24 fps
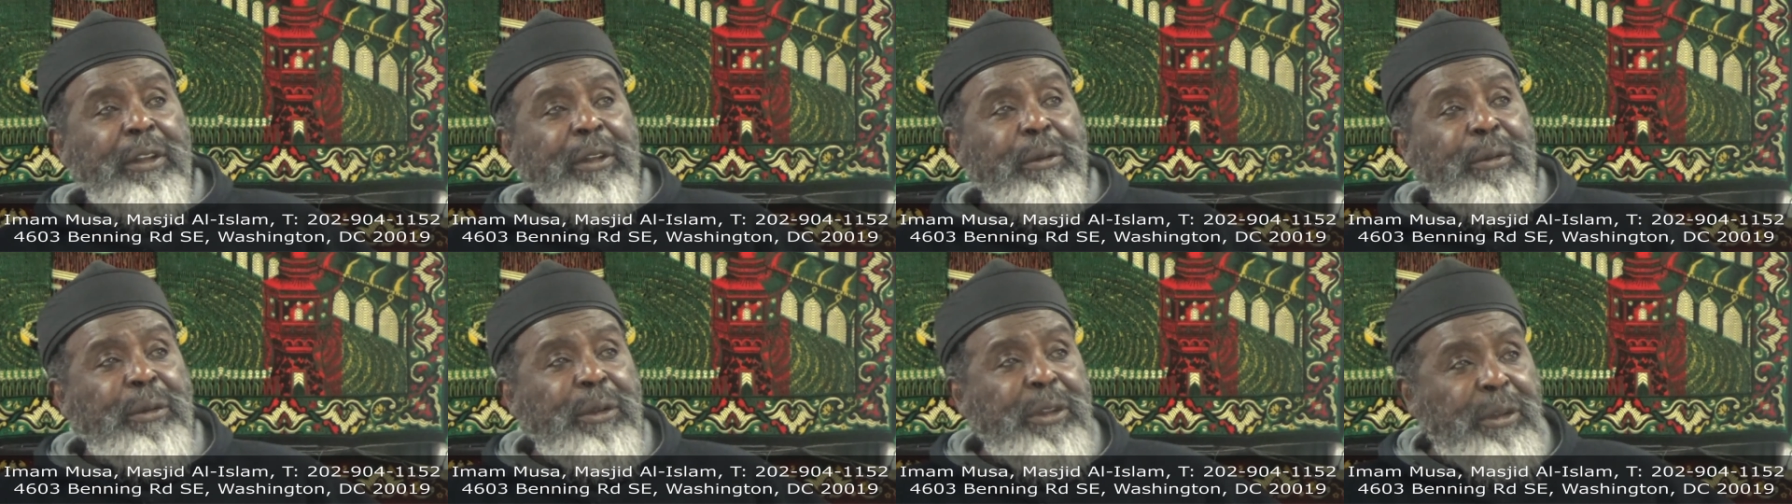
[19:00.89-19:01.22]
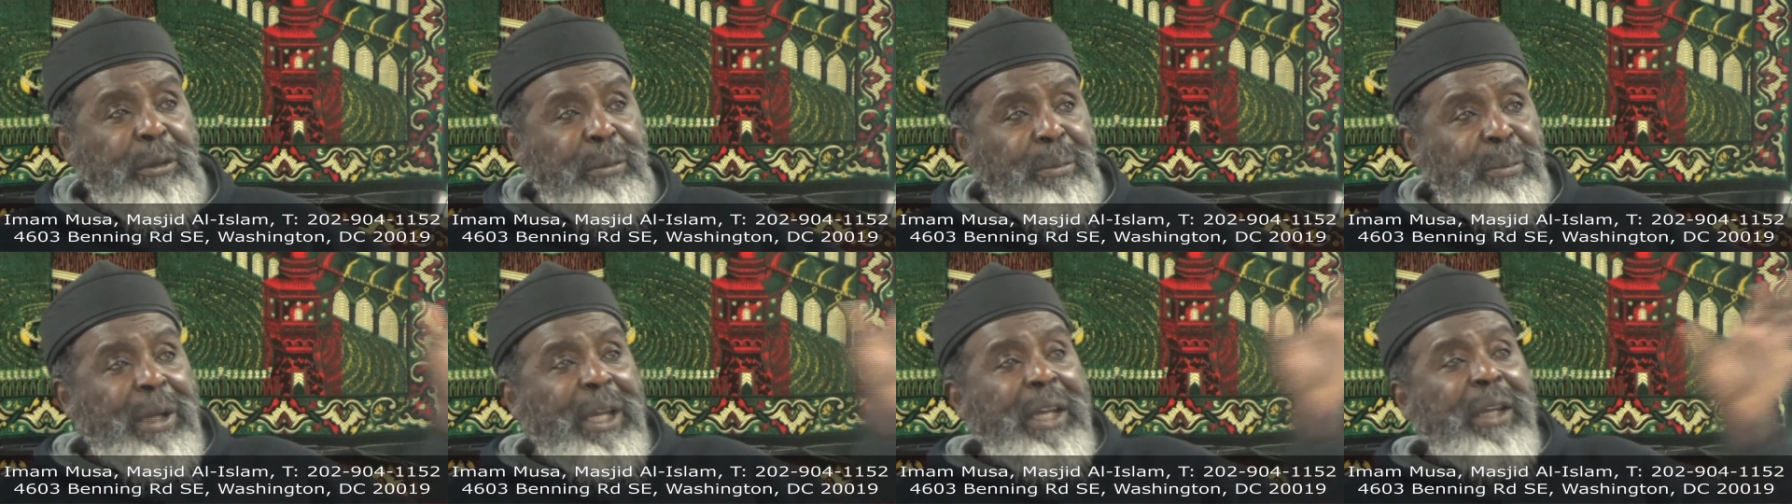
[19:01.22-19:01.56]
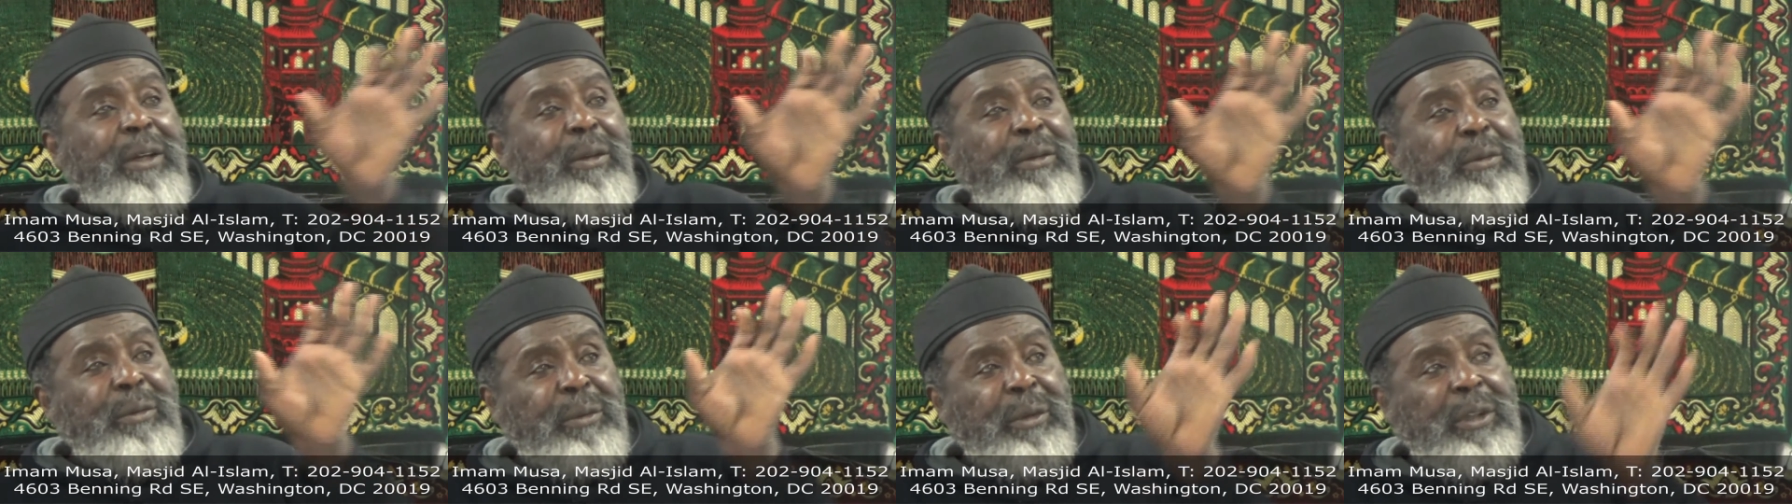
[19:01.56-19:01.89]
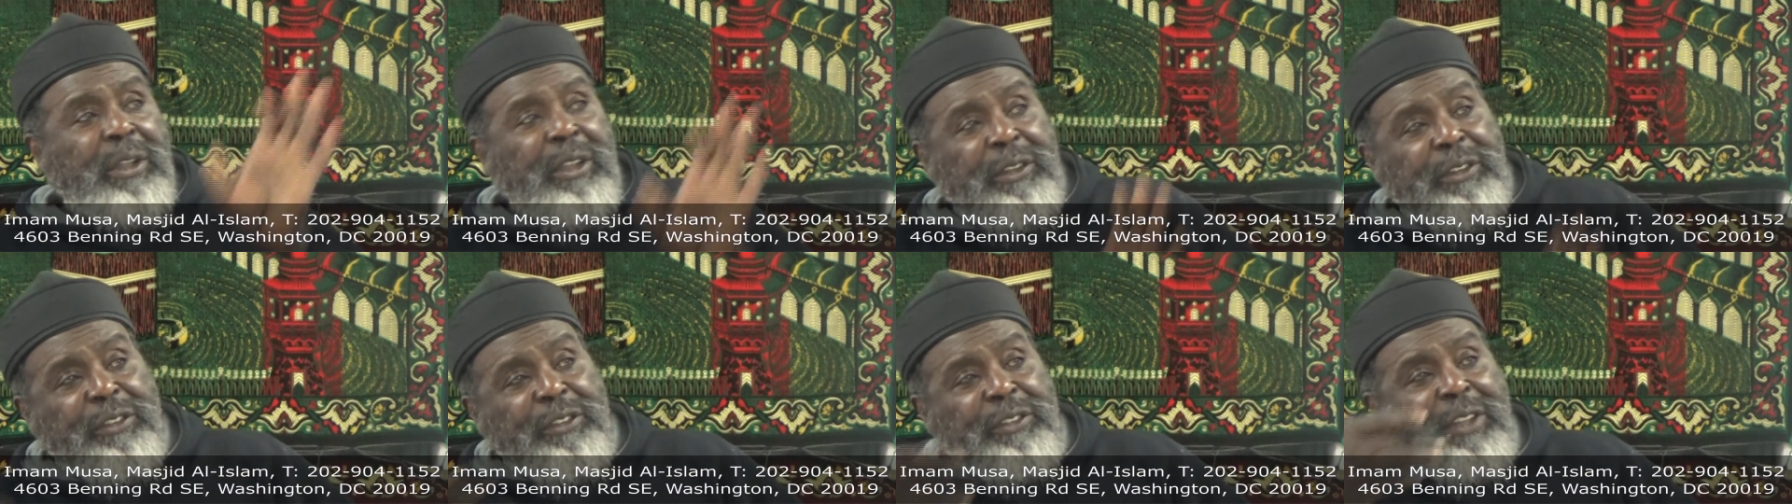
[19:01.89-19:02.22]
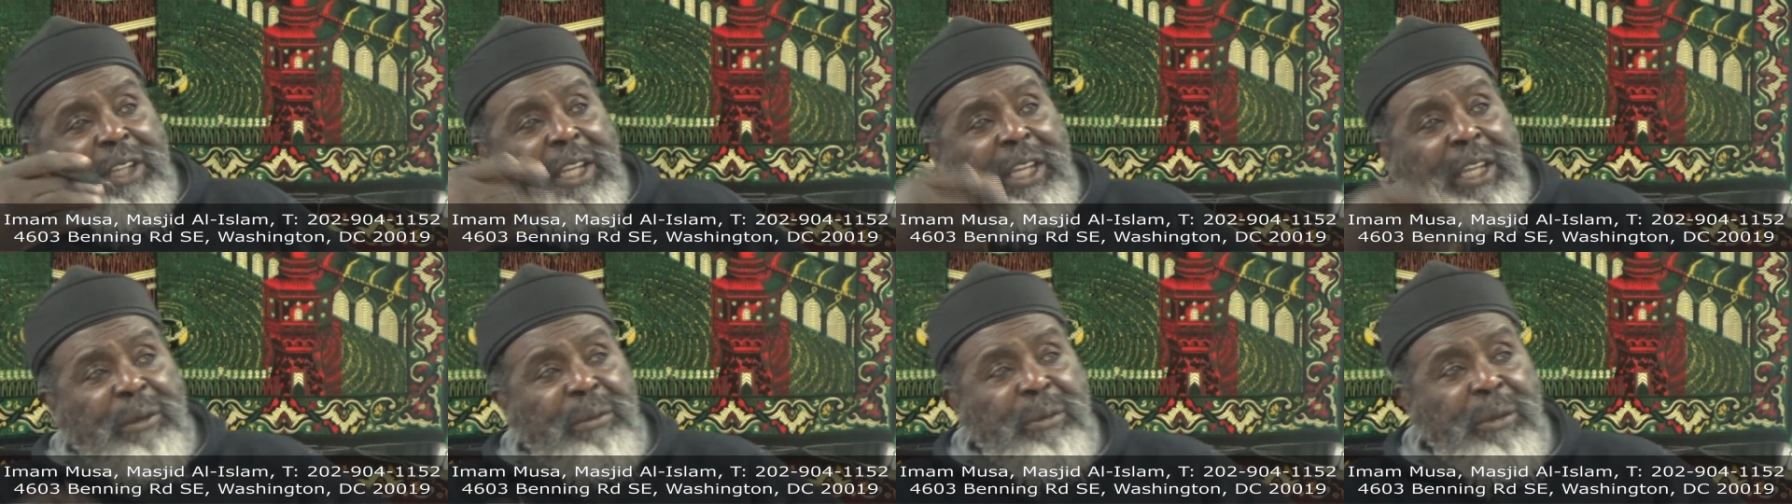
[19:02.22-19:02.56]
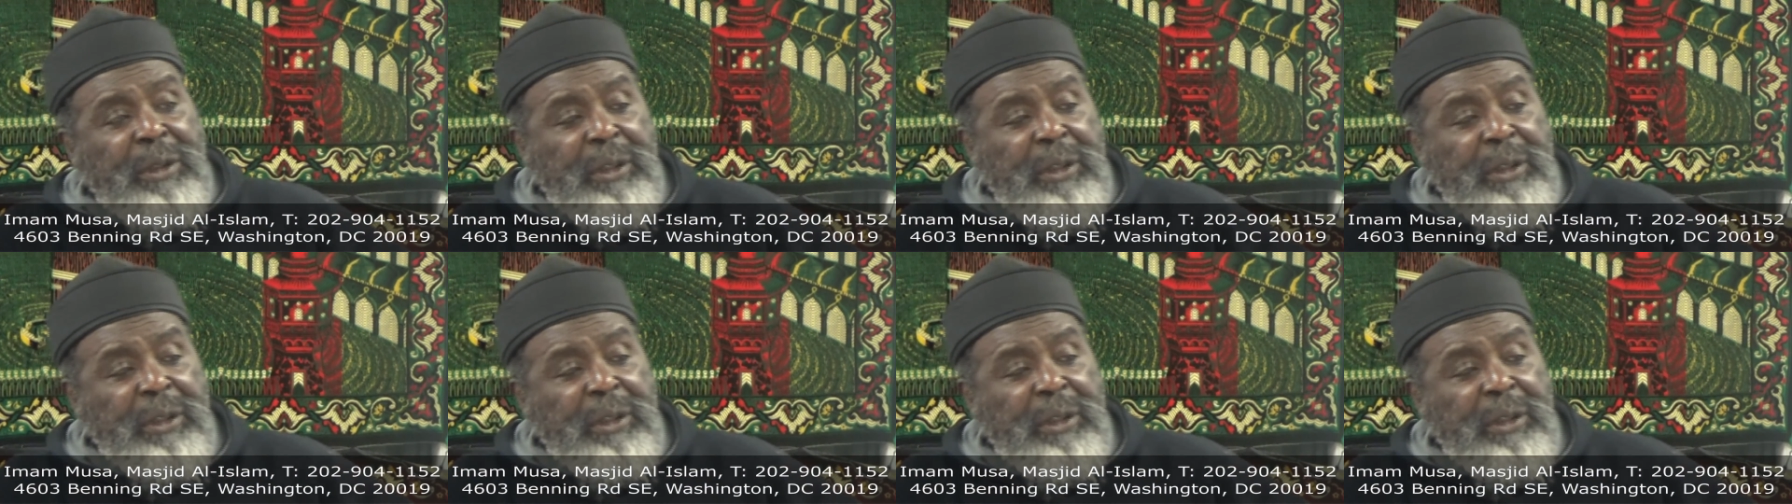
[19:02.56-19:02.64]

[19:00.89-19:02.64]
with the back little side